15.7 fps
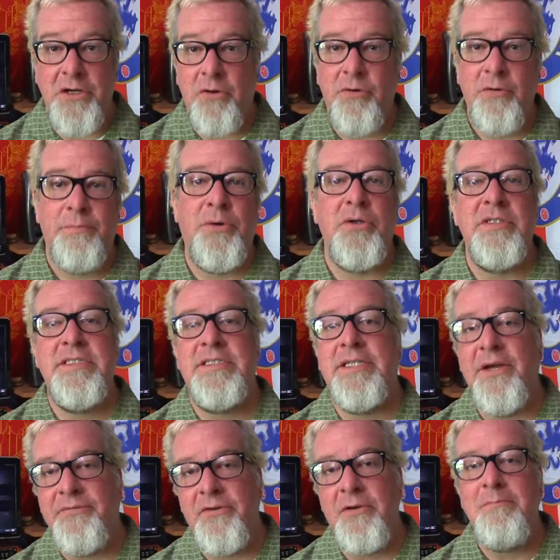You know, we are putting
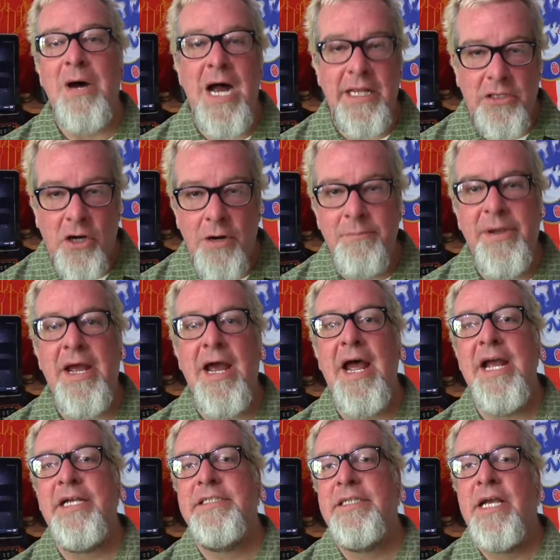stuff in Mylar
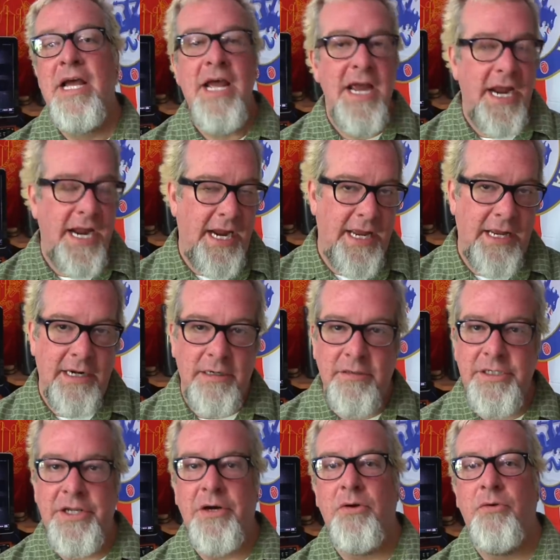bags
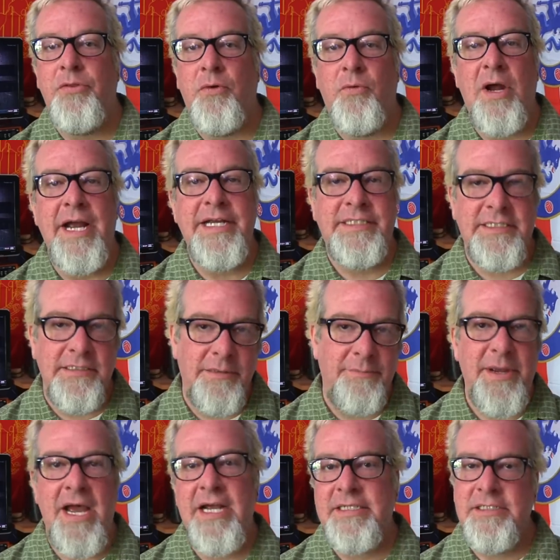and, you know, the rice in the
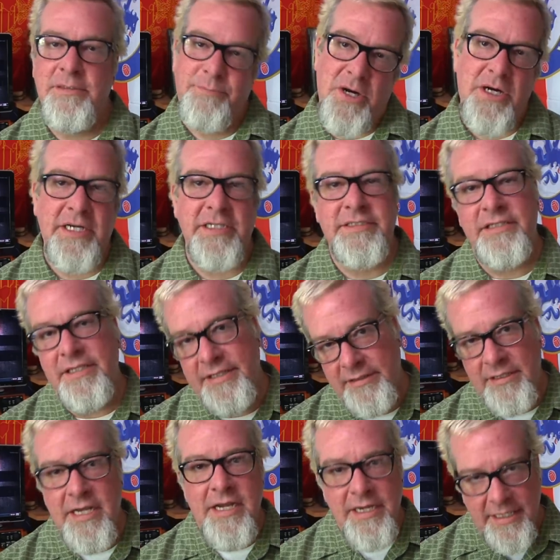bags and the buckets and
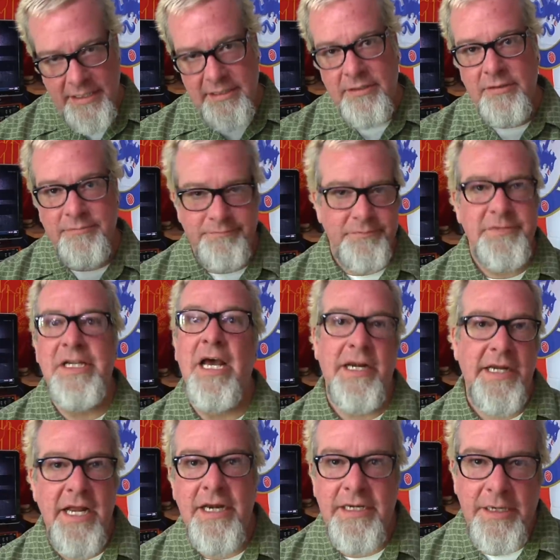then in the
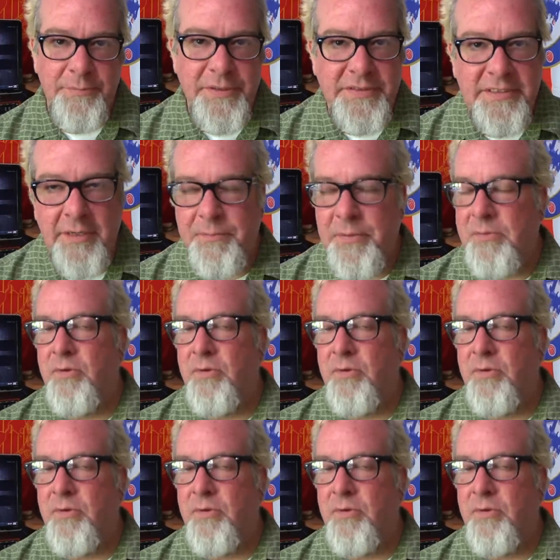yada yada yippee skippy.